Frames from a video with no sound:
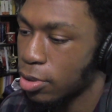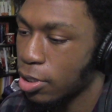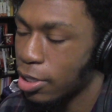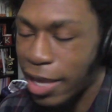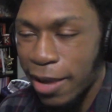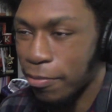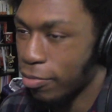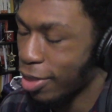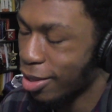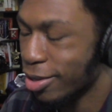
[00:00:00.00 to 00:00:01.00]
You can't
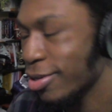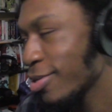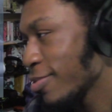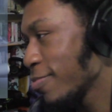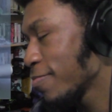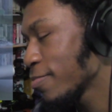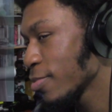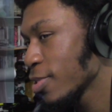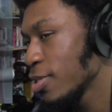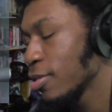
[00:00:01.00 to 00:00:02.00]
blame...
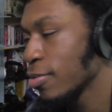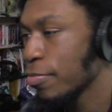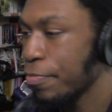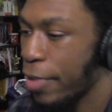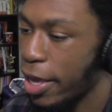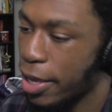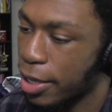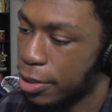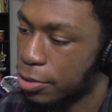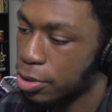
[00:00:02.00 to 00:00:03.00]

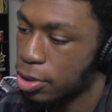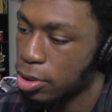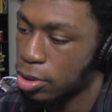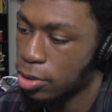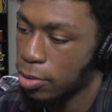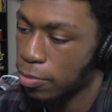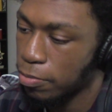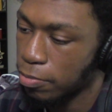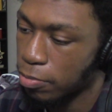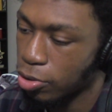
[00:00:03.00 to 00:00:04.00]
Man.
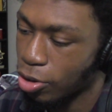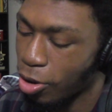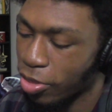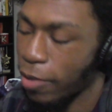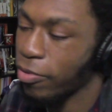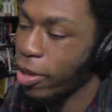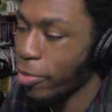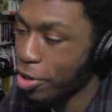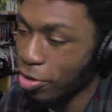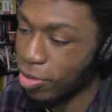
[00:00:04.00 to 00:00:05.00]
Putting all that blame
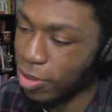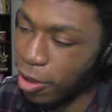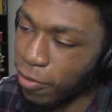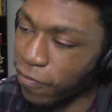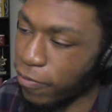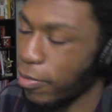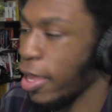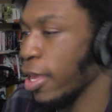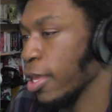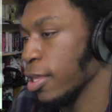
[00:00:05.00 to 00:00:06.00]
on yourself?
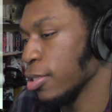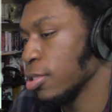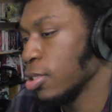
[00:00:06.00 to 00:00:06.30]
Man.